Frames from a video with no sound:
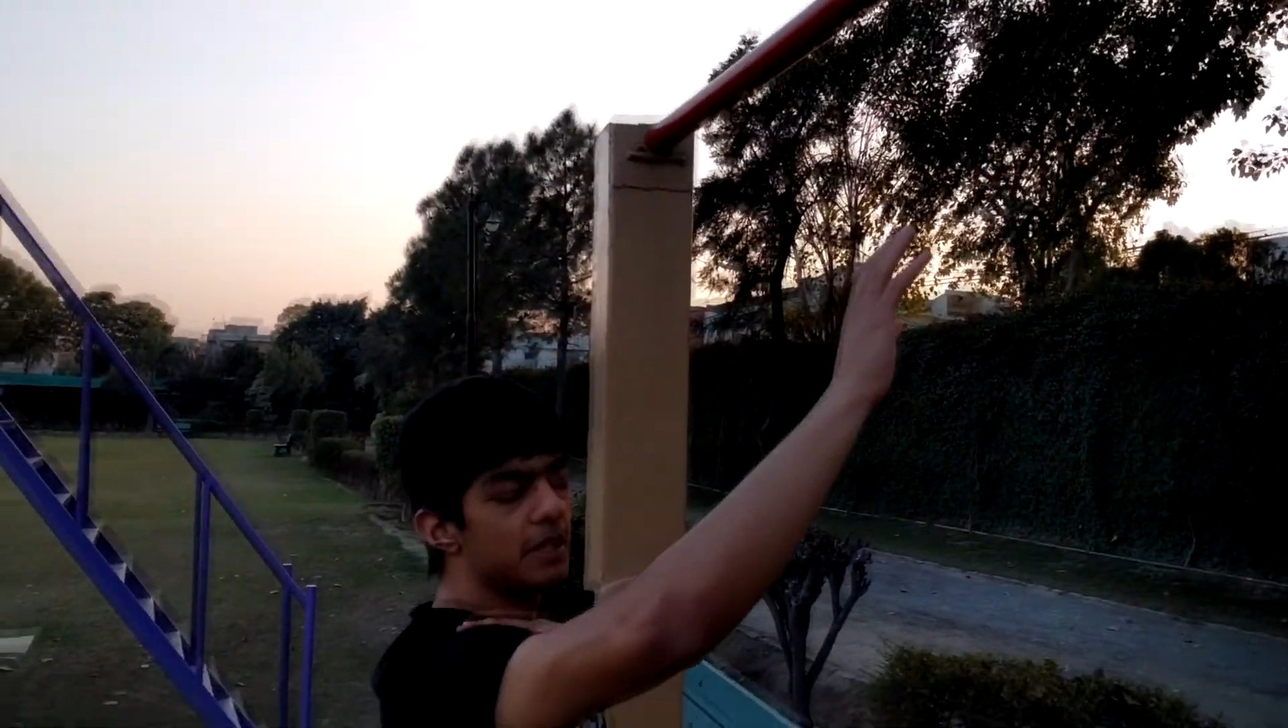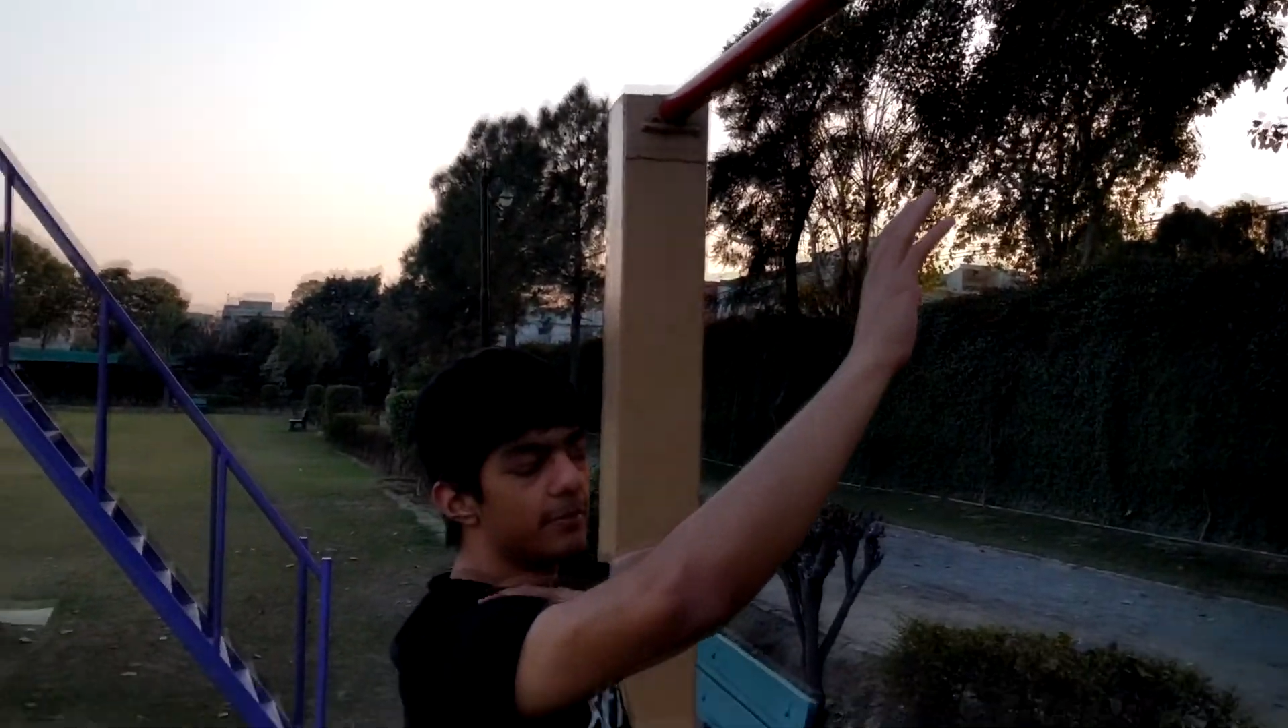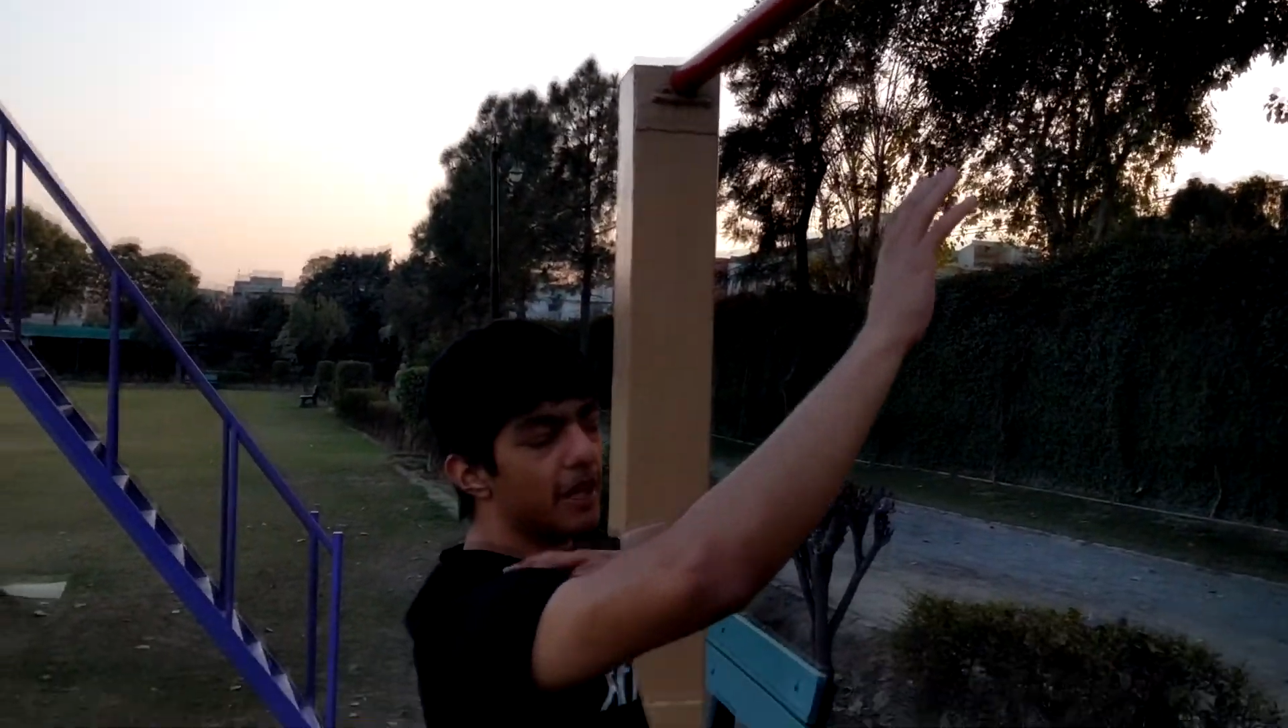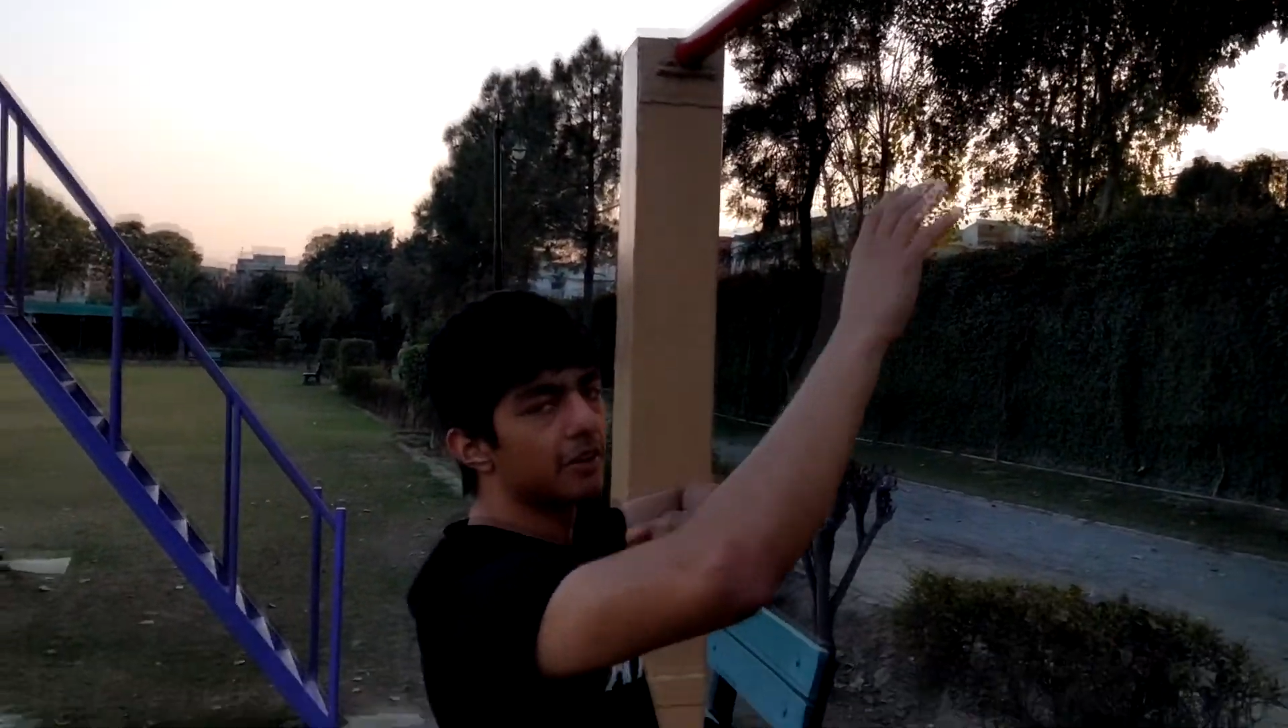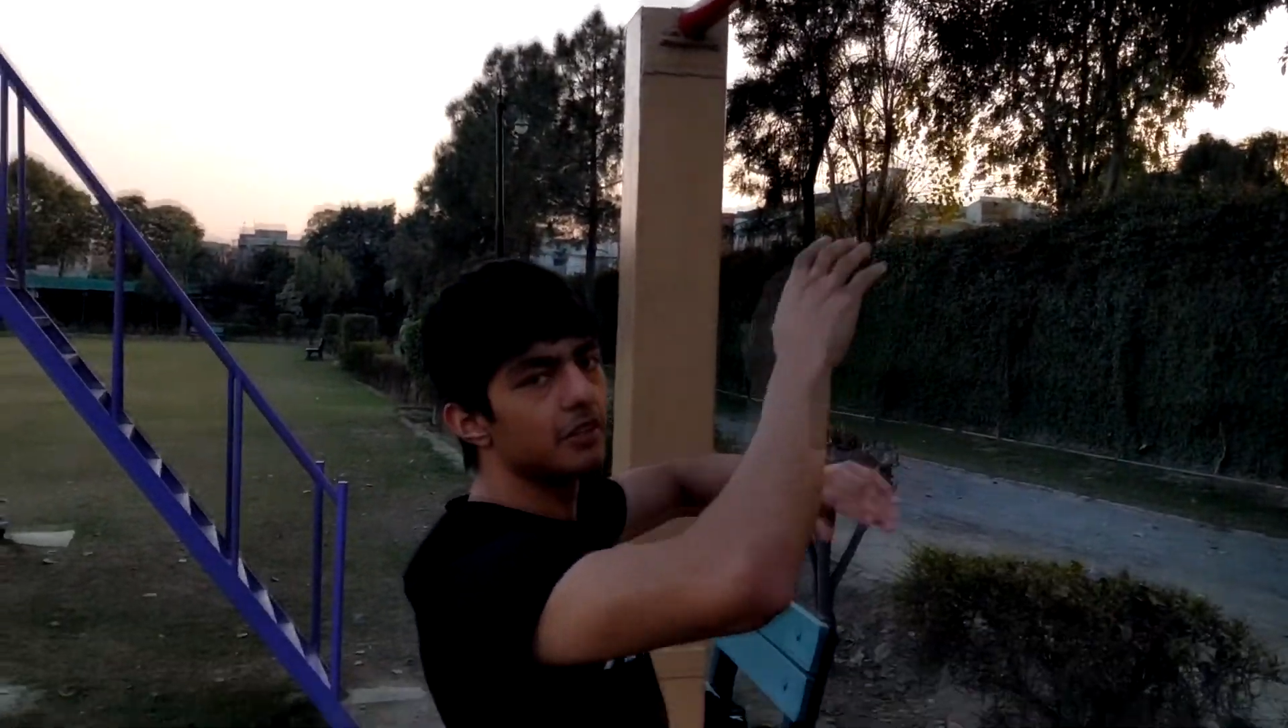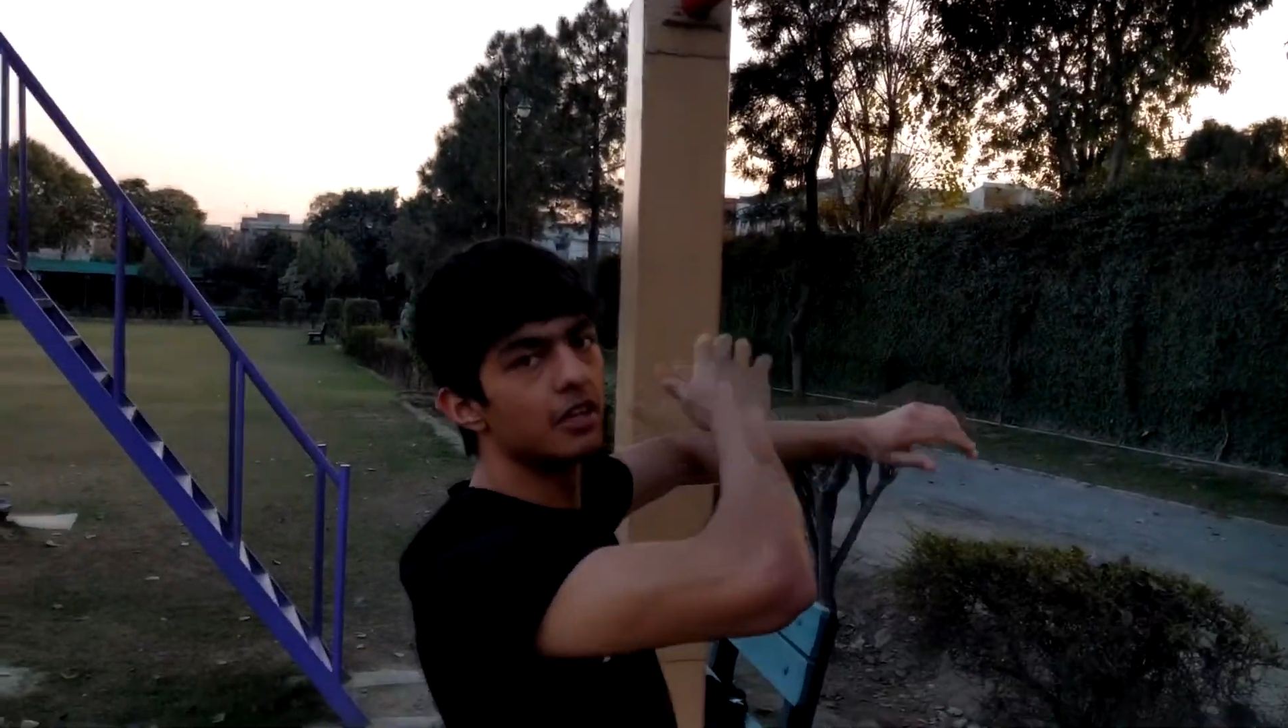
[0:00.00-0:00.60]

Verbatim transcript: about